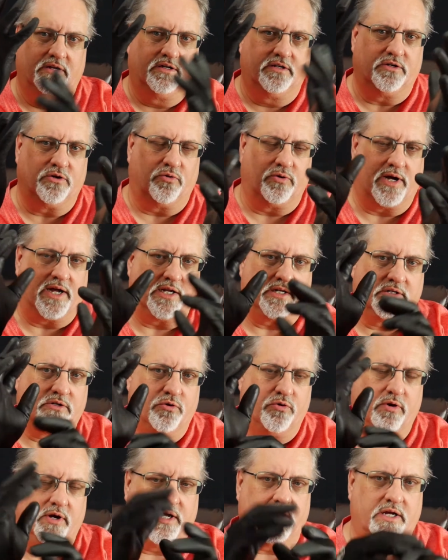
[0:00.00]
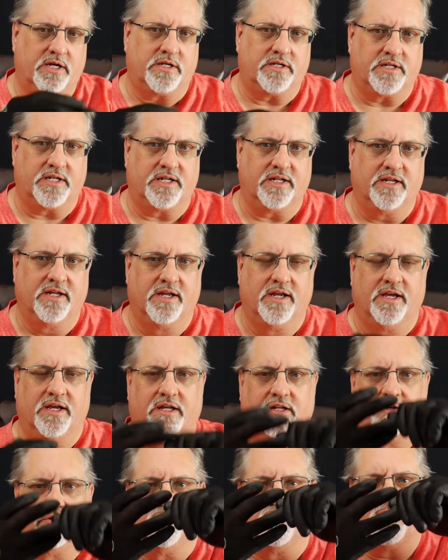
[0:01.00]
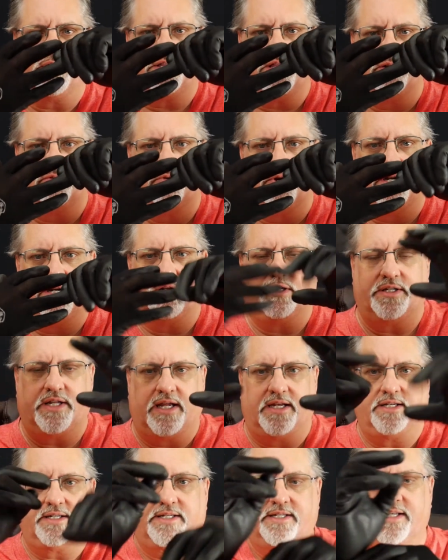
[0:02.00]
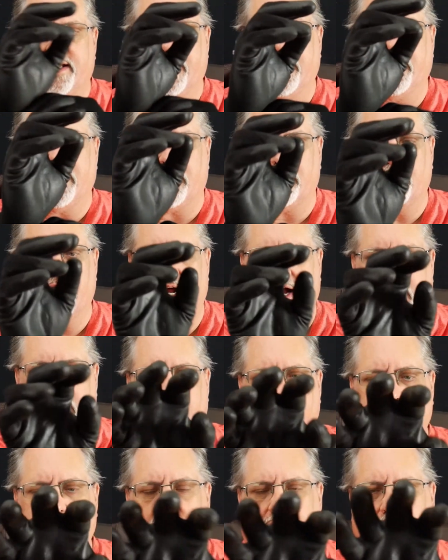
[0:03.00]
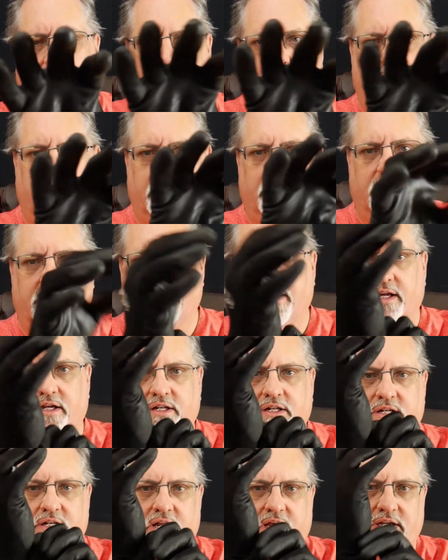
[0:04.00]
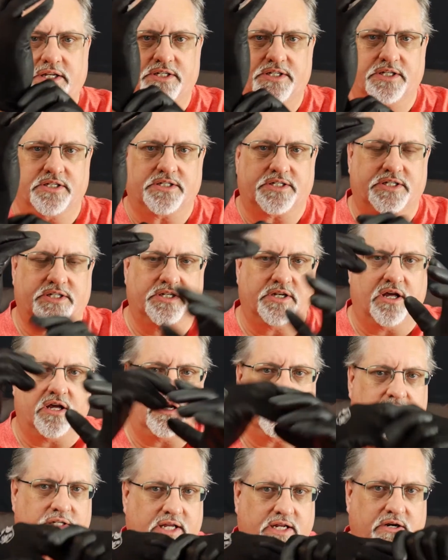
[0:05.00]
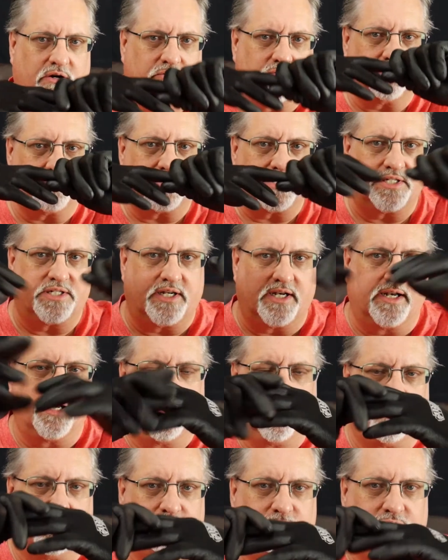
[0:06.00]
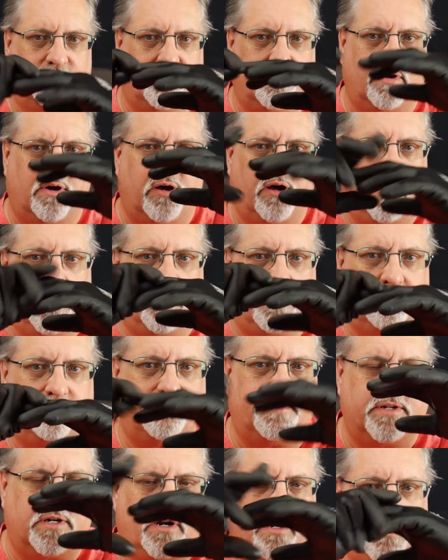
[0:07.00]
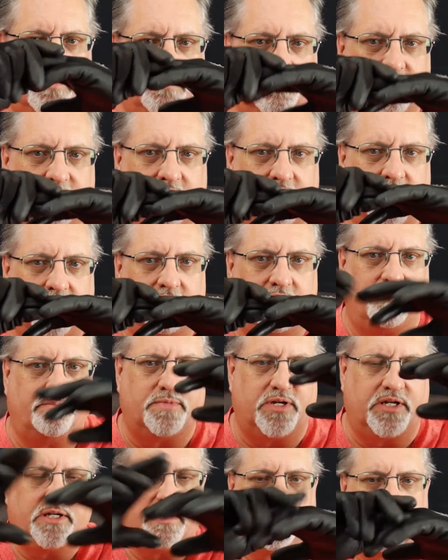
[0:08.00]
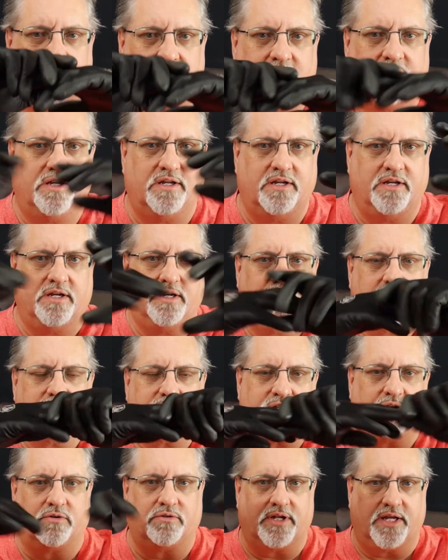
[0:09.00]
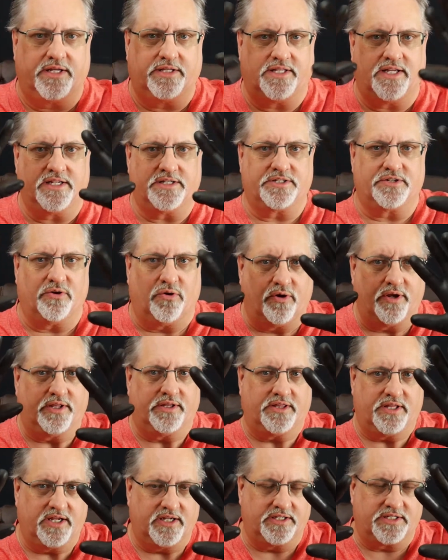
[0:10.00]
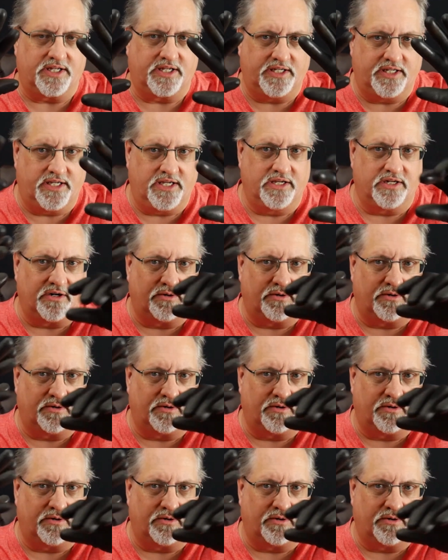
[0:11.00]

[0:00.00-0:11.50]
Go on quick. The only thing when you they, they are on, like, nice and snug. They don't slip off at all. See how I'm, like... So, like, that's the only thing. To get